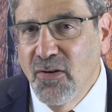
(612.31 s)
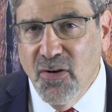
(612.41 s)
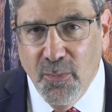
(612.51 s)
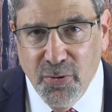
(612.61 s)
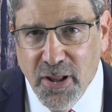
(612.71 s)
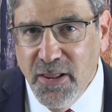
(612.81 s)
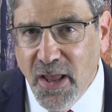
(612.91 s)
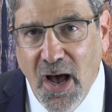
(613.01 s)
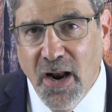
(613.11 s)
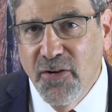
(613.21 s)

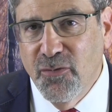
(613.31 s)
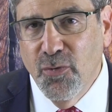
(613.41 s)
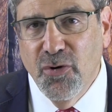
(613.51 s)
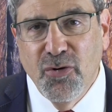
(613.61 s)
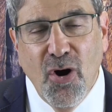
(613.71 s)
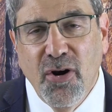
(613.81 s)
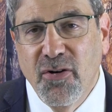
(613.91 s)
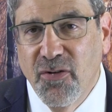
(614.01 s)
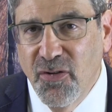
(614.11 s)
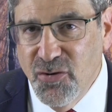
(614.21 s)
completely honest when you're
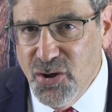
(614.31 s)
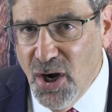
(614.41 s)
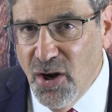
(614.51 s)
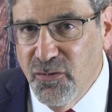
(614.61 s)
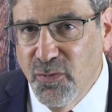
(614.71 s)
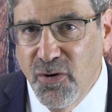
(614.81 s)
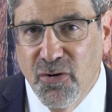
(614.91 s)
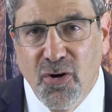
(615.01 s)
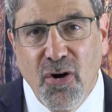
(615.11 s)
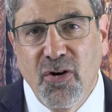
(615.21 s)
talking to the judge, when
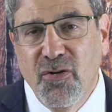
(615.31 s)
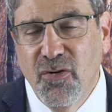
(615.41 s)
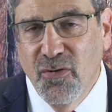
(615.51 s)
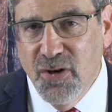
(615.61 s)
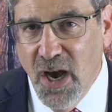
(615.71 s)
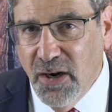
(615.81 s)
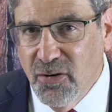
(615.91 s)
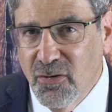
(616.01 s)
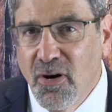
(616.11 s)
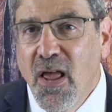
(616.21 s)
you're talking to your
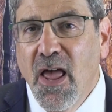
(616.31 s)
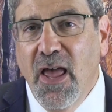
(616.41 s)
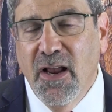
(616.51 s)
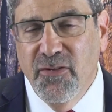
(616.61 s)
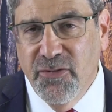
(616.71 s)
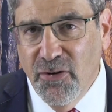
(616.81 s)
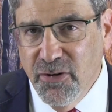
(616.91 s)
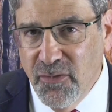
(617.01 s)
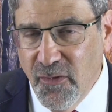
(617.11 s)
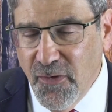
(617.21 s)
doctor, a
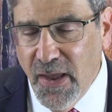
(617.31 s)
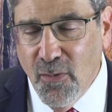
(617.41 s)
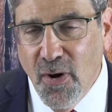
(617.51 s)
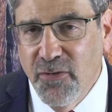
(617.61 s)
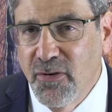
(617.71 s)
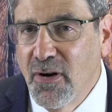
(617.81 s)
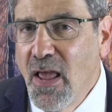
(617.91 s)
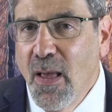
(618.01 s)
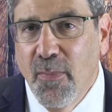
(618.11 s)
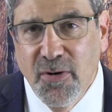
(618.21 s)
consultative
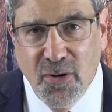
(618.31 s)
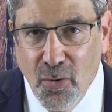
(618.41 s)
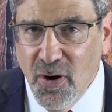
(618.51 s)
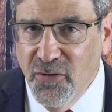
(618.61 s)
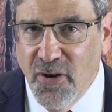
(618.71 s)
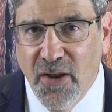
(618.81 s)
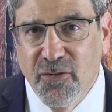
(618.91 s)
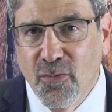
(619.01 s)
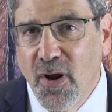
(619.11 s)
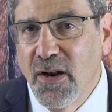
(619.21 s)
evaluation, but don't
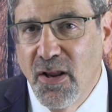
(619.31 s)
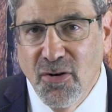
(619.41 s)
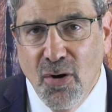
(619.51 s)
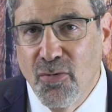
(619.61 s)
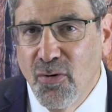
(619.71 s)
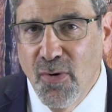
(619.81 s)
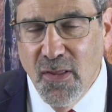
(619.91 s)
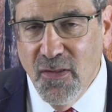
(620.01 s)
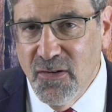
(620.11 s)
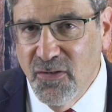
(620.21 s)
exaggerate and don't do
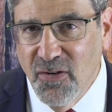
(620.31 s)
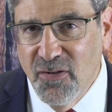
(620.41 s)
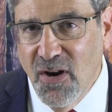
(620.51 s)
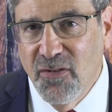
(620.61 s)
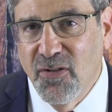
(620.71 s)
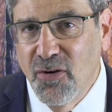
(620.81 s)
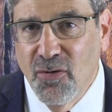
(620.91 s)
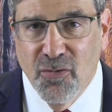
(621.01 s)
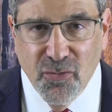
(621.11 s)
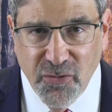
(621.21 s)
anything to suggest that
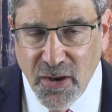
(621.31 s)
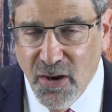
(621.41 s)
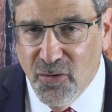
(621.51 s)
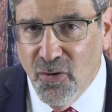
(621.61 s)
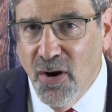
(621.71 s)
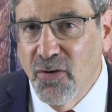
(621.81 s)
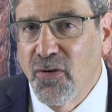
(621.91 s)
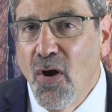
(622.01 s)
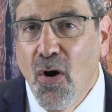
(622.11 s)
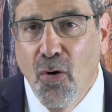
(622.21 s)
you're seeking
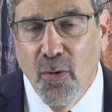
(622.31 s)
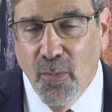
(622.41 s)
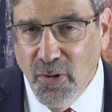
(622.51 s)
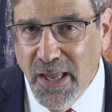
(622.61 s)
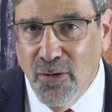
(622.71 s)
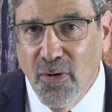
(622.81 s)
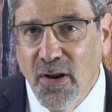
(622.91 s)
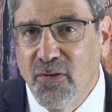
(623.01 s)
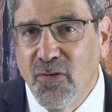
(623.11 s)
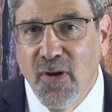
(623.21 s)
drugs or
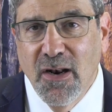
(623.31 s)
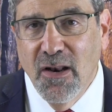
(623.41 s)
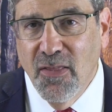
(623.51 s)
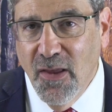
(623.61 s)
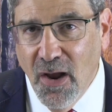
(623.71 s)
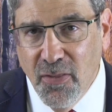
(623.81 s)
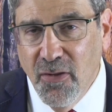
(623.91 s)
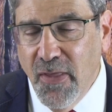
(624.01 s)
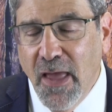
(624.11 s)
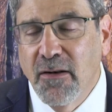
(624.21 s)
malingering to get anything
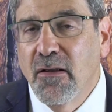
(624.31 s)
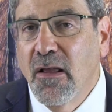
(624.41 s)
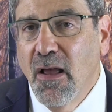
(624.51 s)
other than